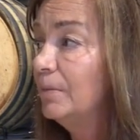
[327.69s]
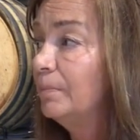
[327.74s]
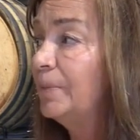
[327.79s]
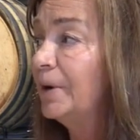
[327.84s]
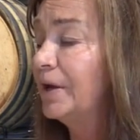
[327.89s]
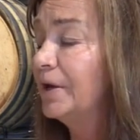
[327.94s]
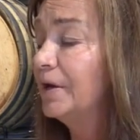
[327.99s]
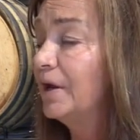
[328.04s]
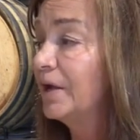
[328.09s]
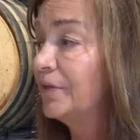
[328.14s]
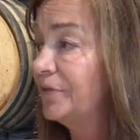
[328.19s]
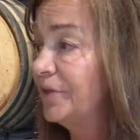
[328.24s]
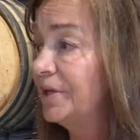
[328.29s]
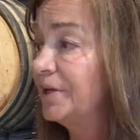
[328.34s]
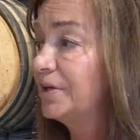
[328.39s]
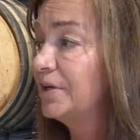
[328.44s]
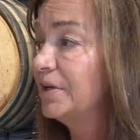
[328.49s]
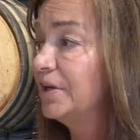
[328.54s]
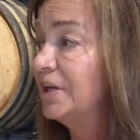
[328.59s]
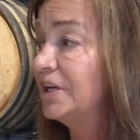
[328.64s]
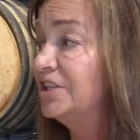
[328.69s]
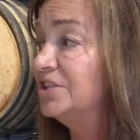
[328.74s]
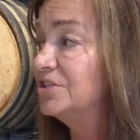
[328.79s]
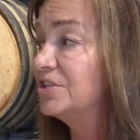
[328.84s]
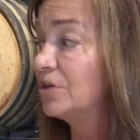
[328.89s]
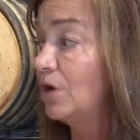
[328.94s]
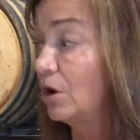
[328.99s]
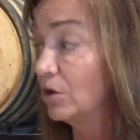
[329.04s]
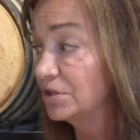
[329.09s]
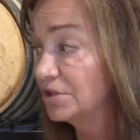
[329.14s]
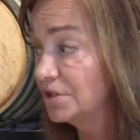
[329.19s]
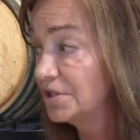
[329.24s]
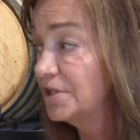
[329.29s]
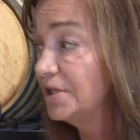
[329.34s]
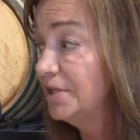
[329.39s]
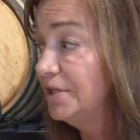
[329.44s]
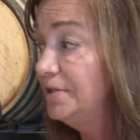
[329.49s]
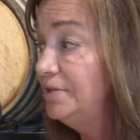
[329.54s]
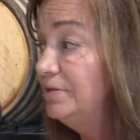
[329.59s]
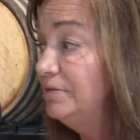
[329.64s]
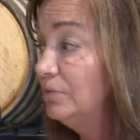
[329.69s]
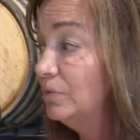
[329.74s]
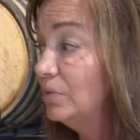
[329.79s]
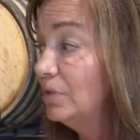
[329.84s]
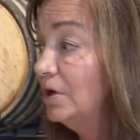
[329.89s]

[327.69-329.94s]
but I think exhausted